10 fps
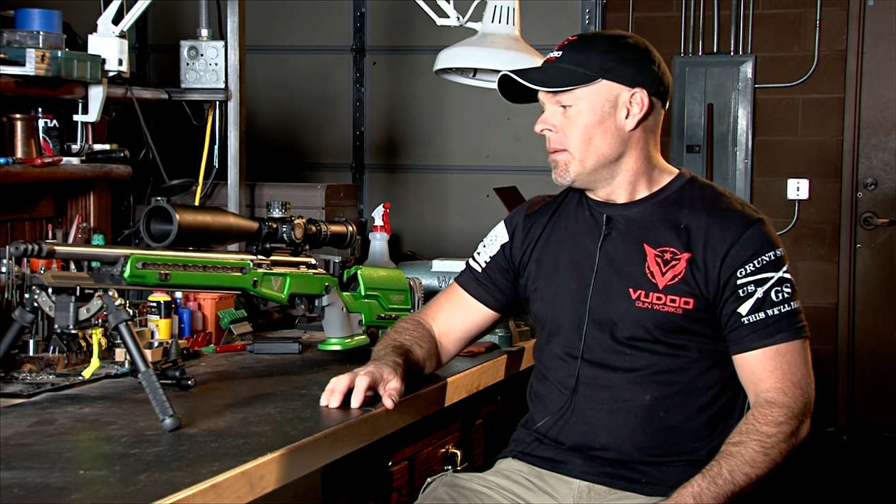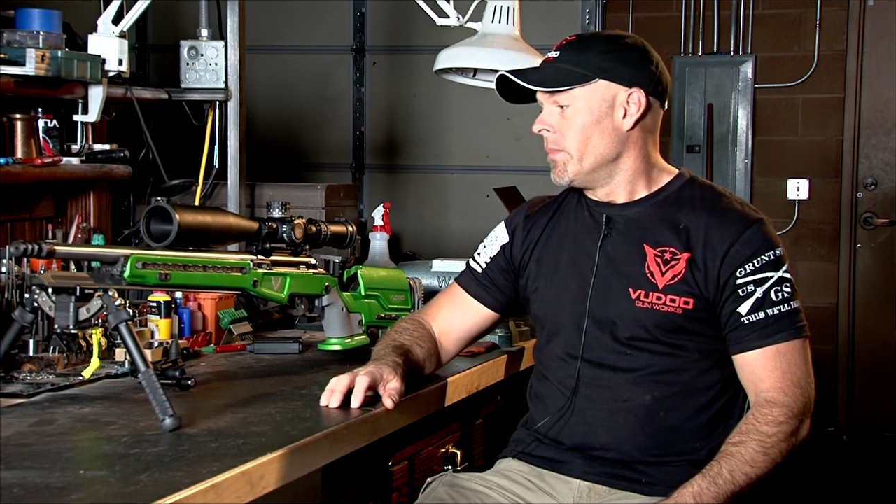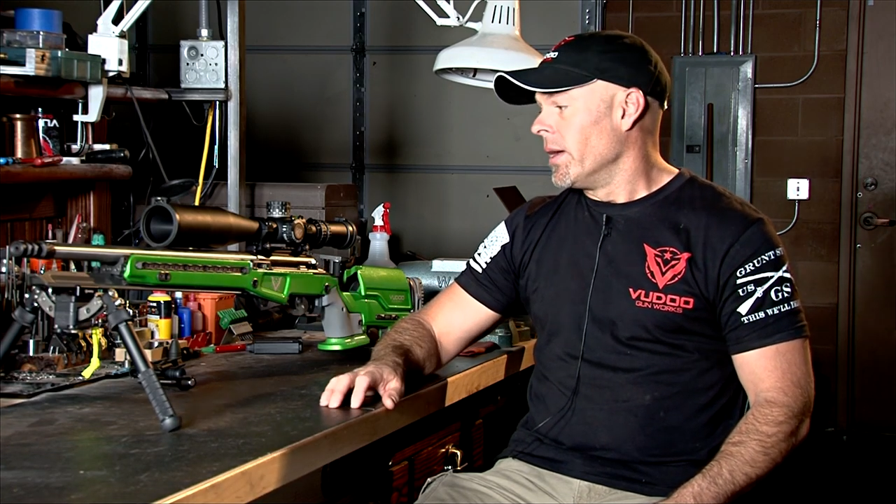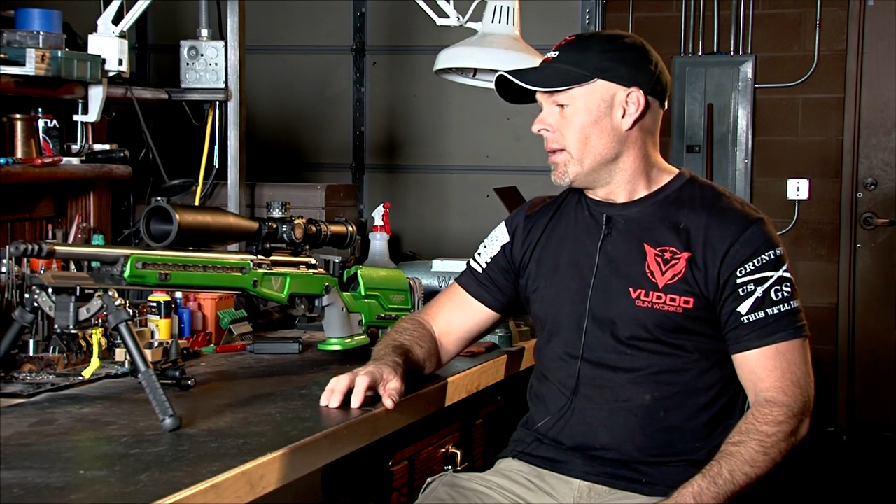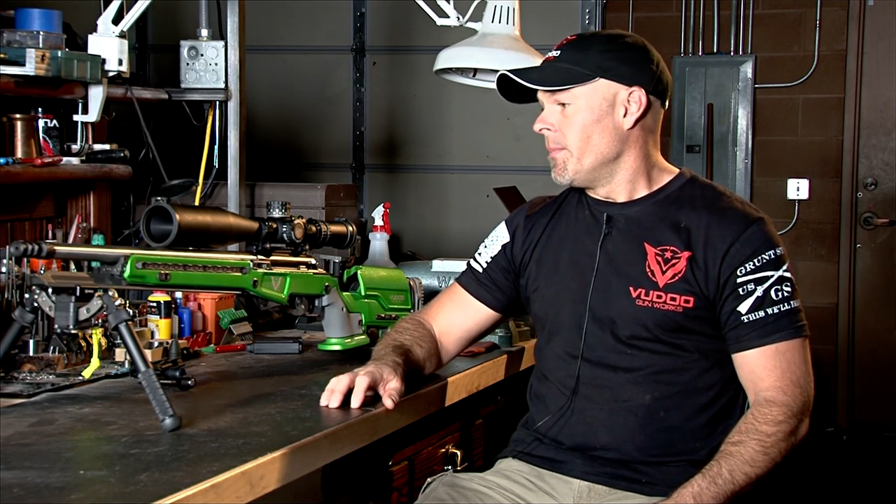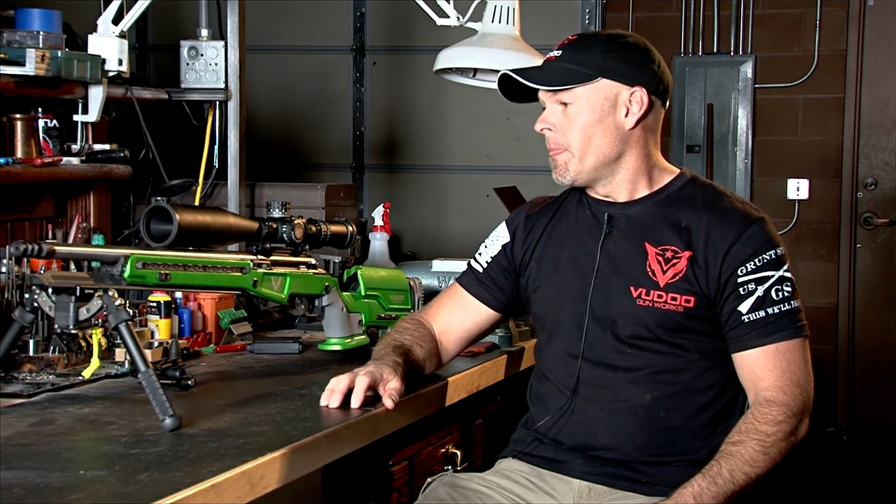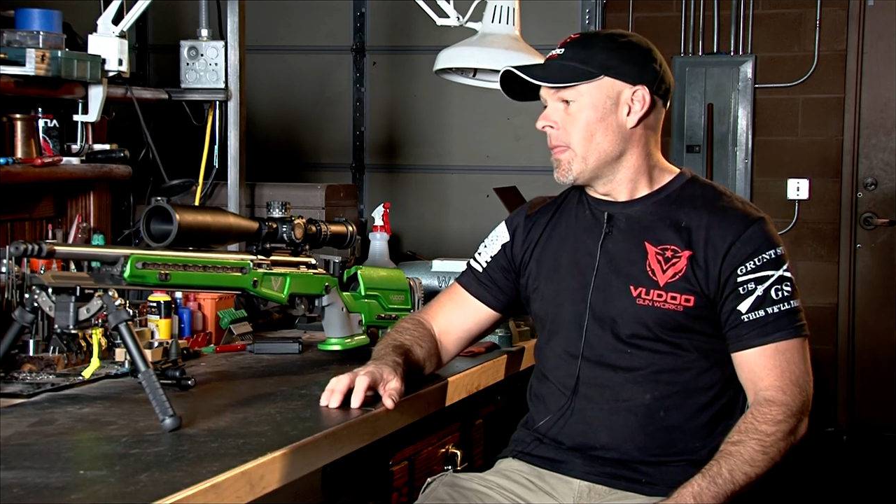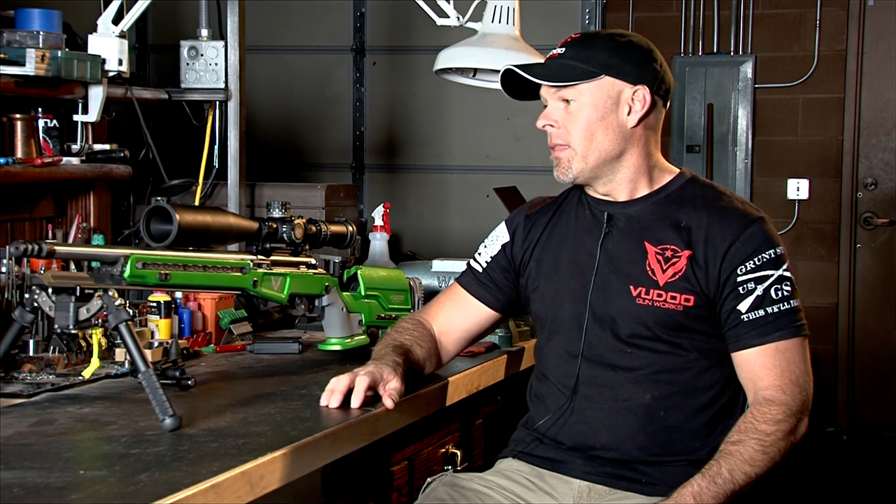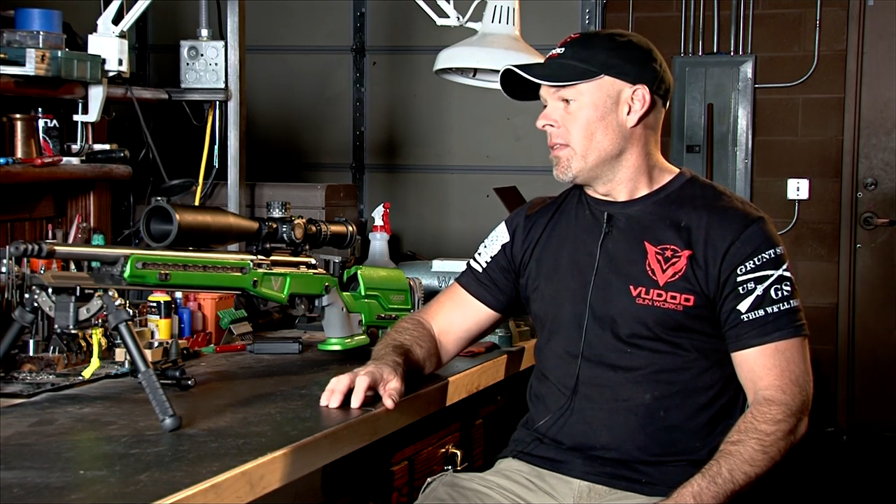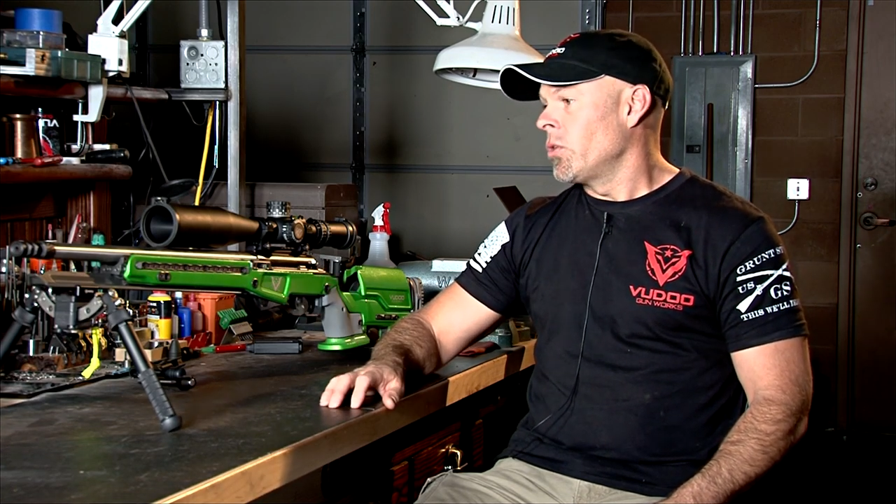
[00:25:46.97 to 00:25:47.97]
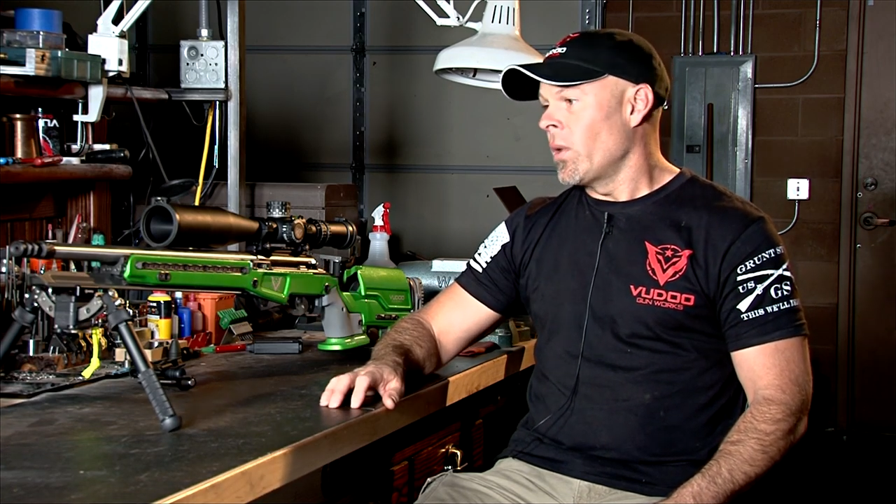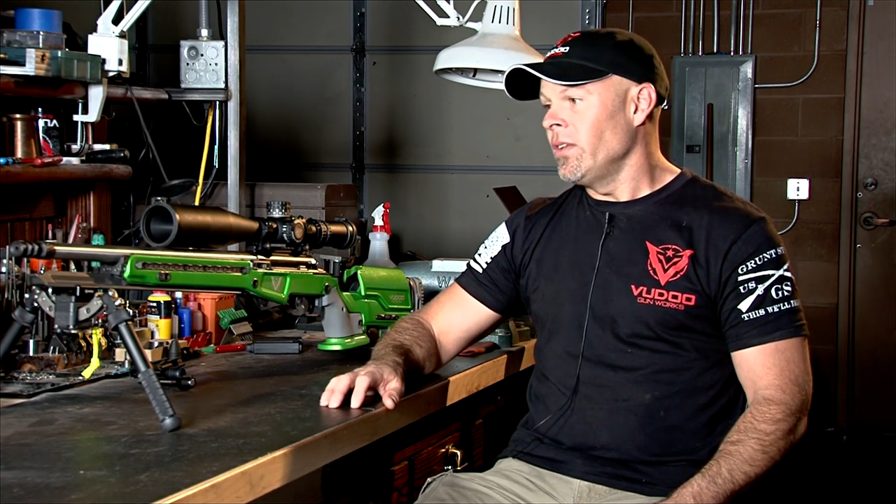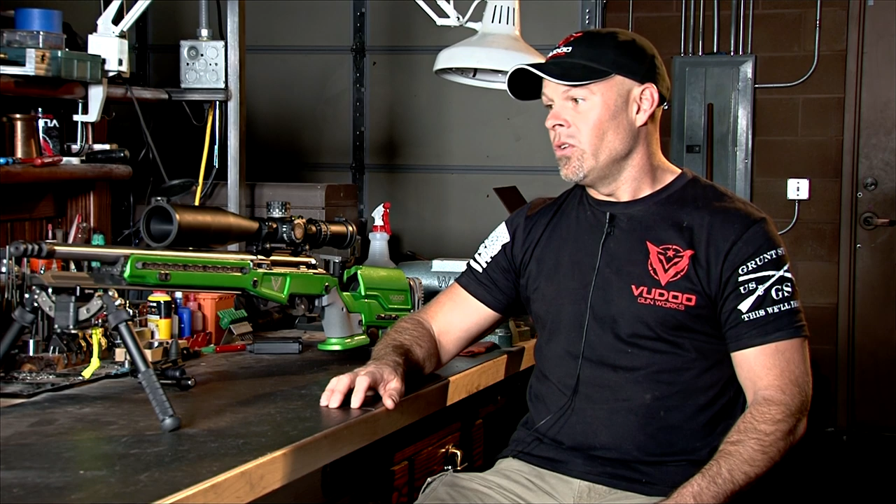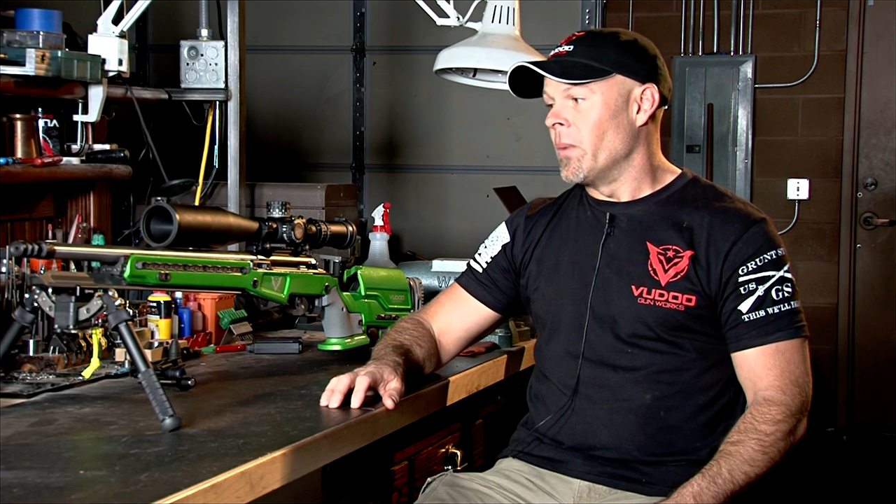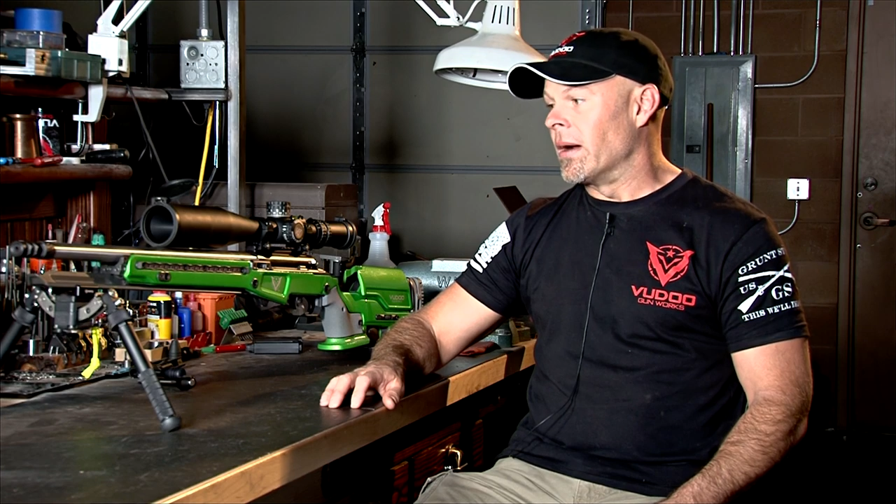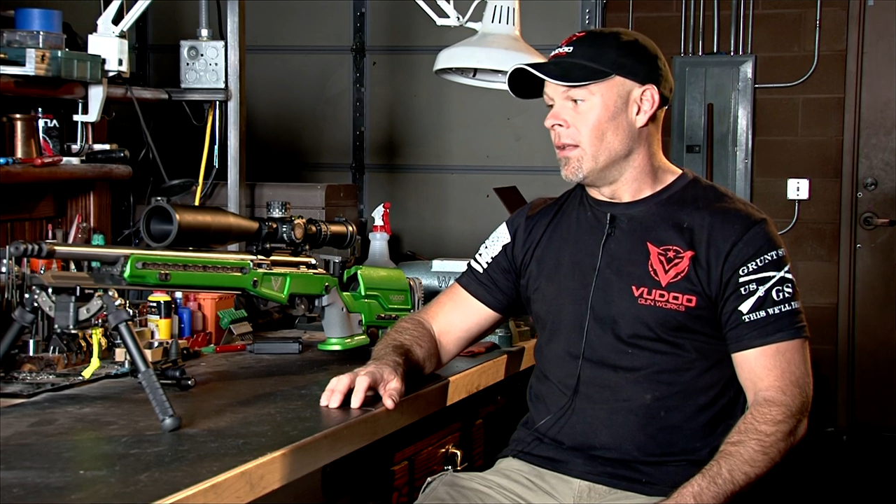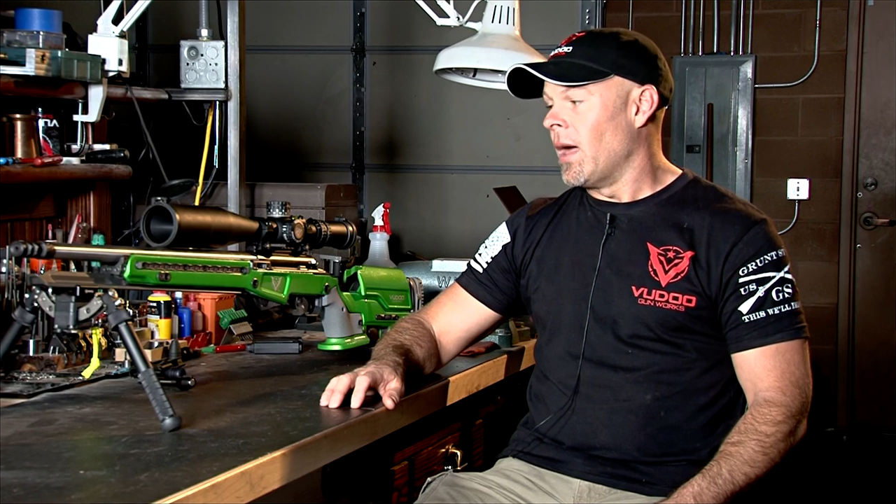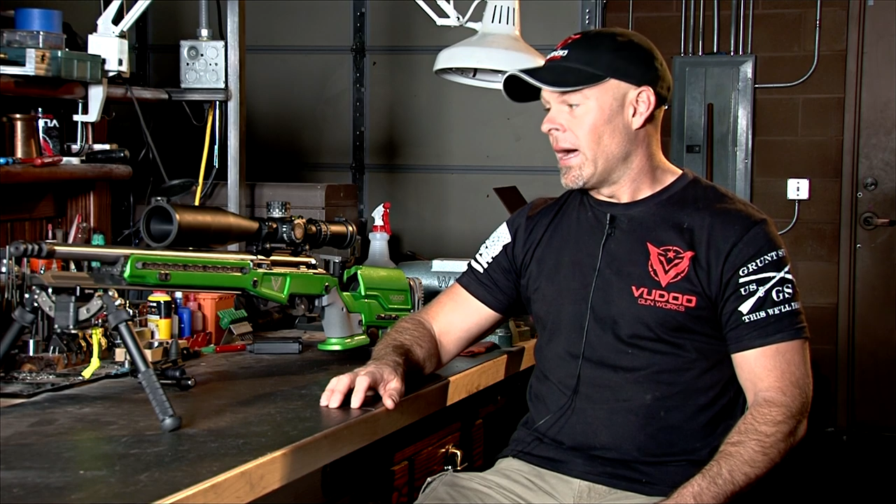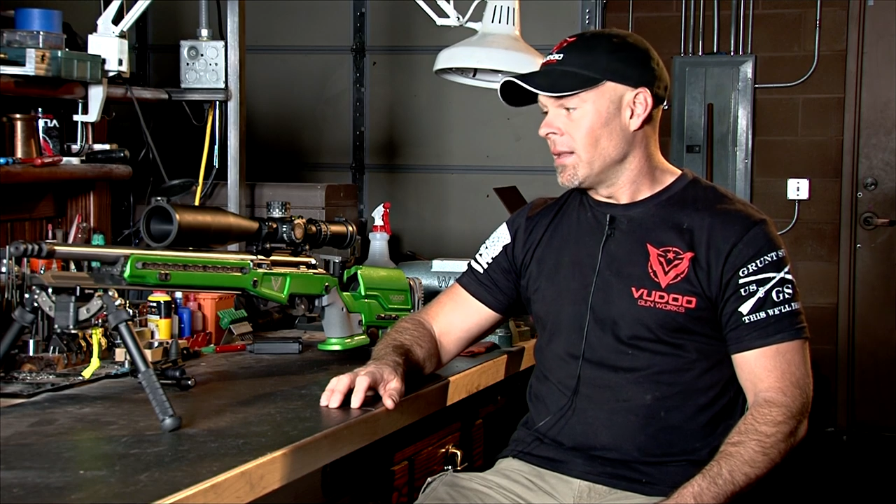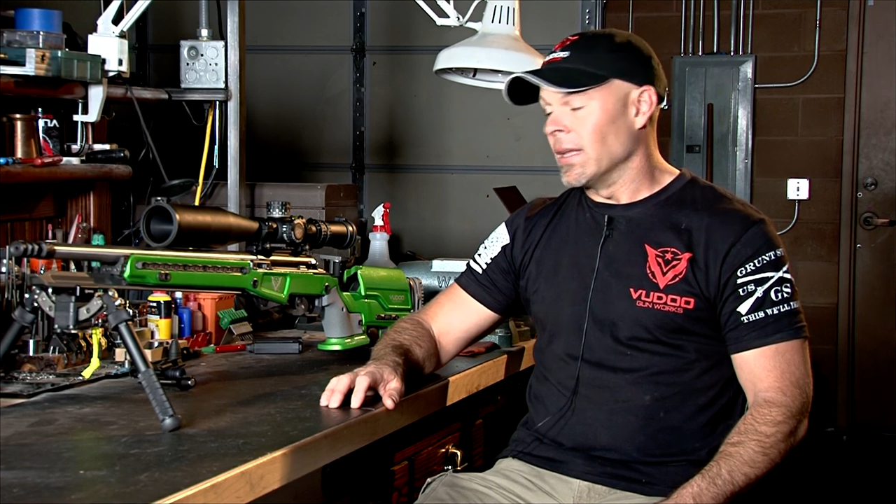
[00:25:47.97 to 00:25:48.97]
But the 22 barrel,
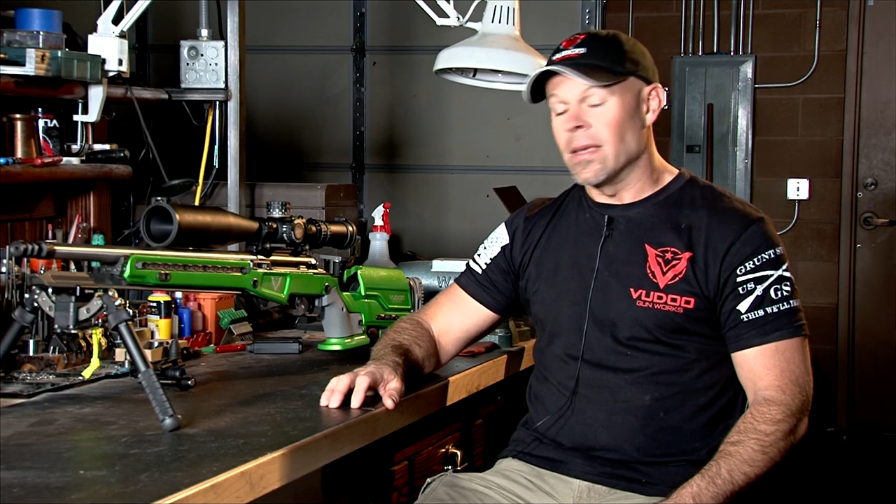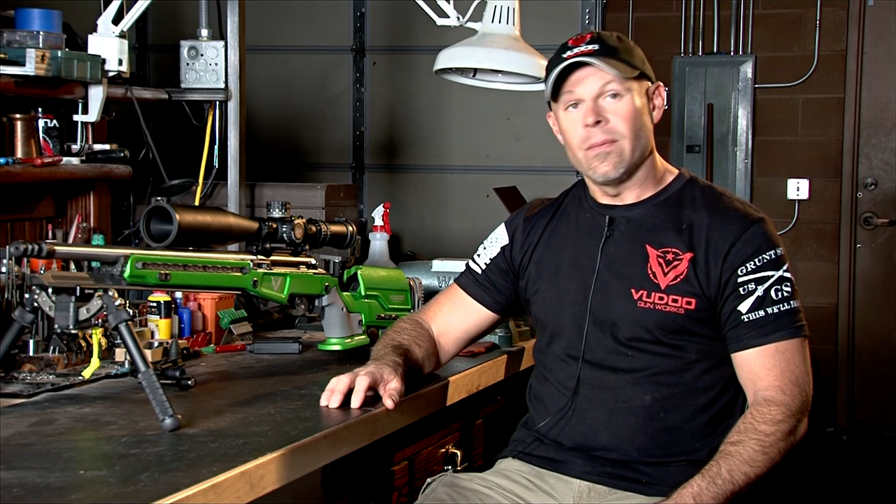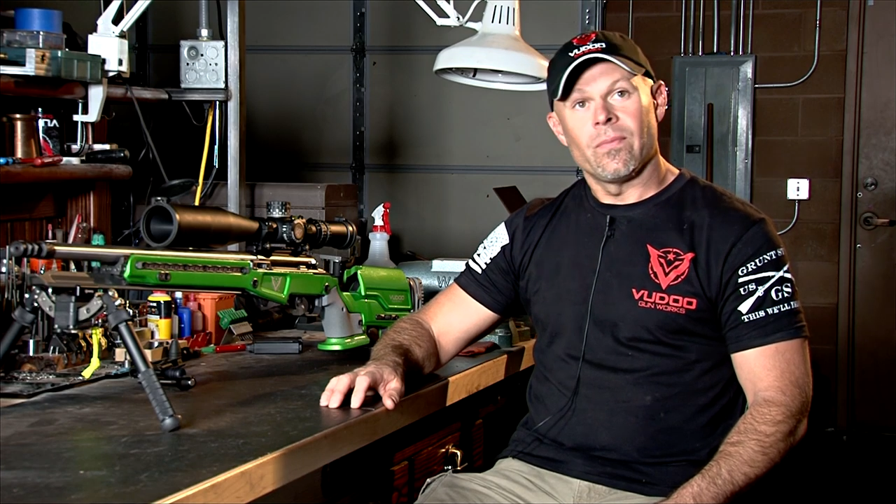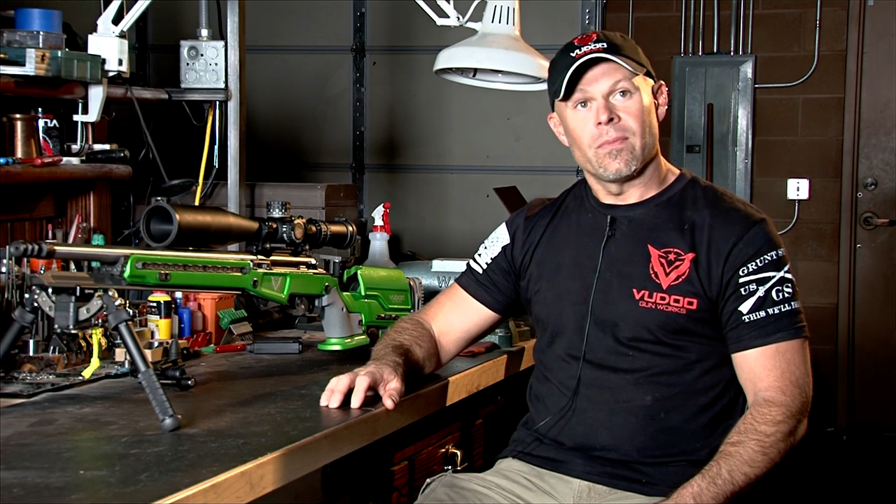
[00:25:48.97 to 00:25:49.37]
oddly,